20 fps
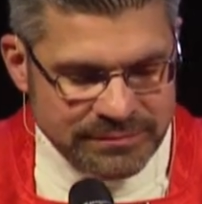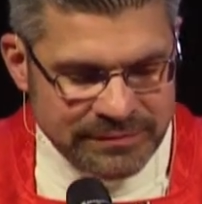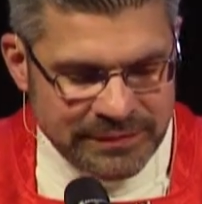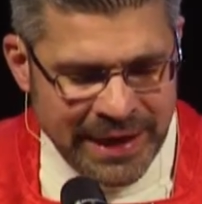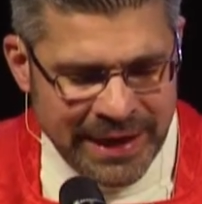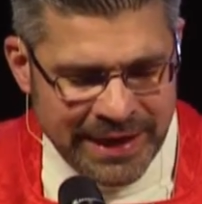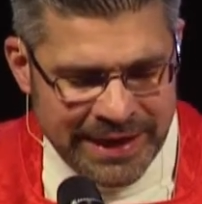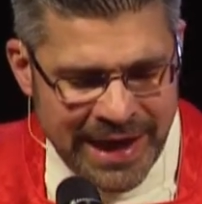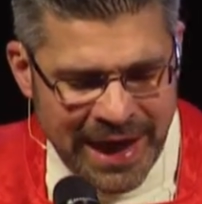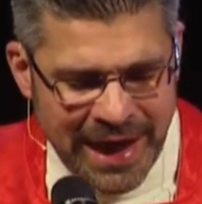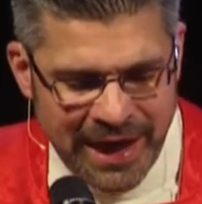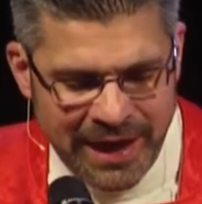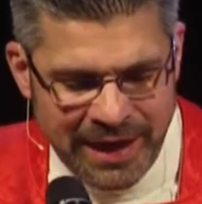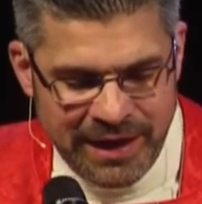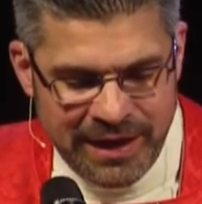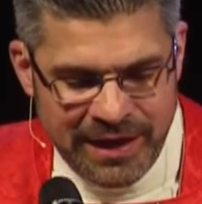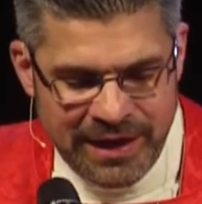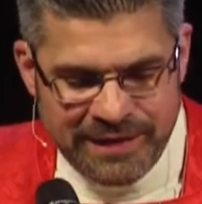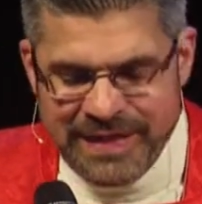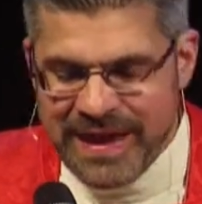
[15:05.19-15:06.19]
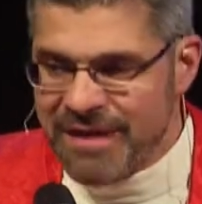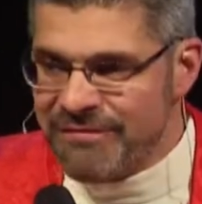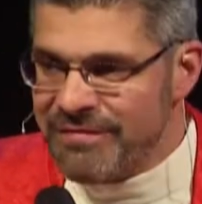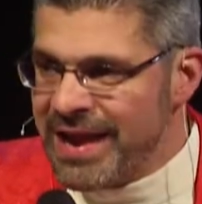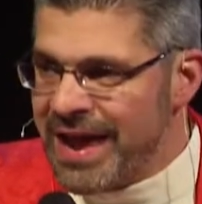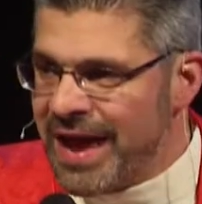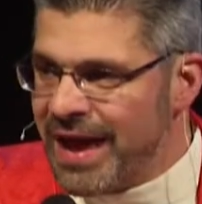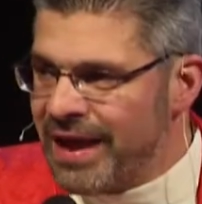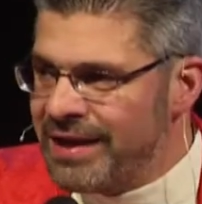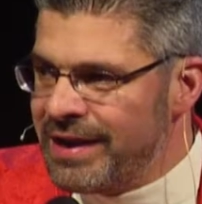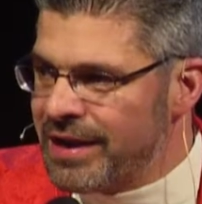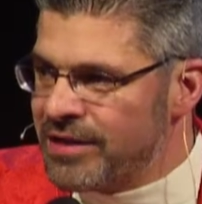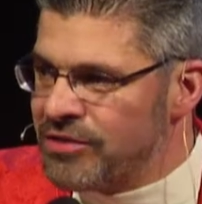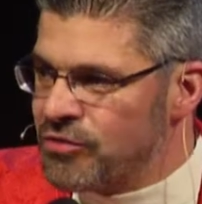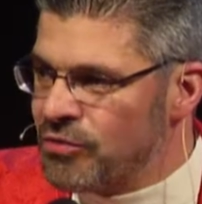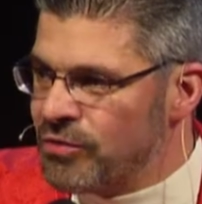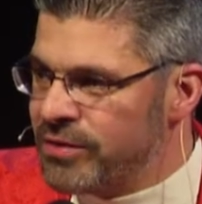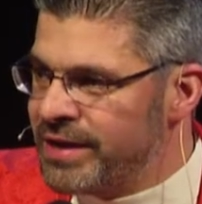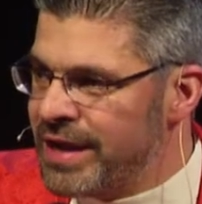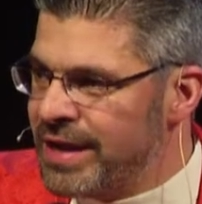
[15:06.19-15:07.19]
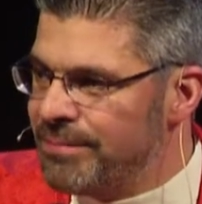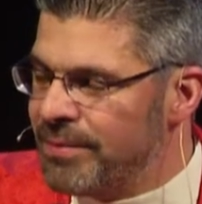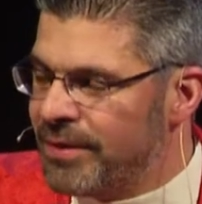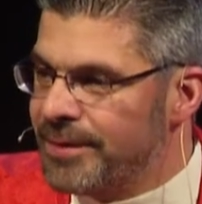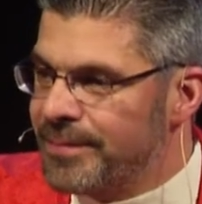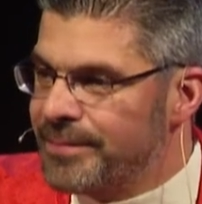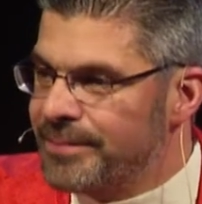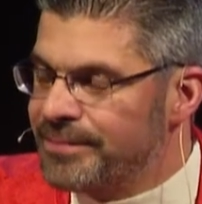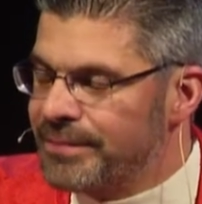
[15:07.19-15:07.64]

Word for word: and uh, they have a, na- a next-door neighbor.